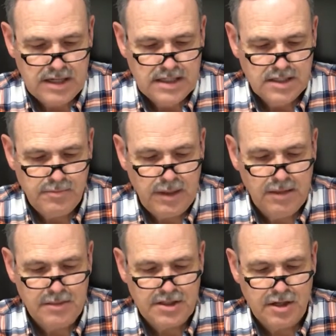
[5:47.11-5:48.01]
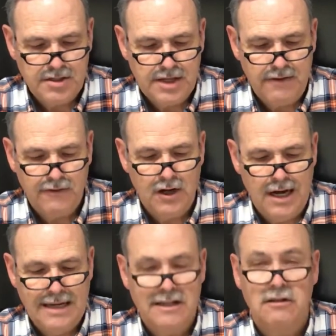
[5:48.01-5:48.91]
Speed limits are set for
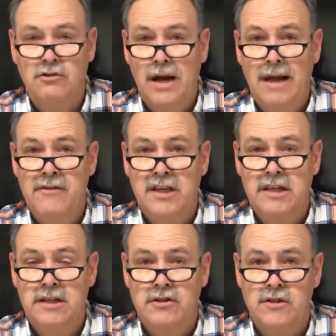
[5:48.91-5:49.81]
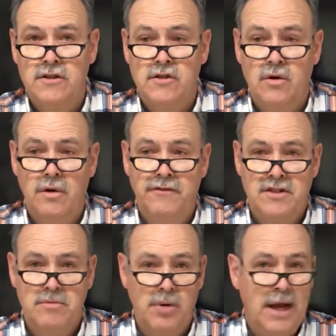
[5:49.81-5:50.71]
ideal driving conditions. So if it's
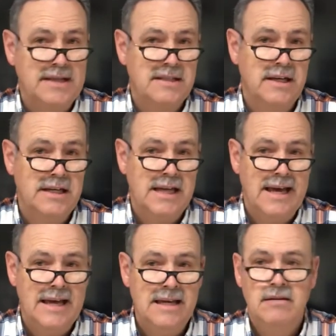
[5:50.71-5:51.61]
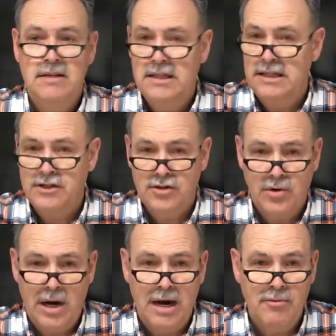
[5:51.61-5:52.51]
a bright sunny day, it's a
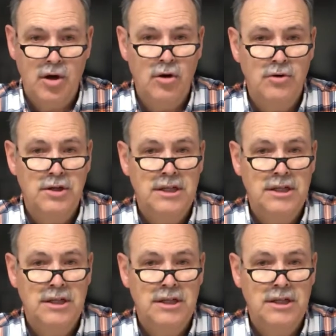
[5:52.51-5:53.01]
dry road,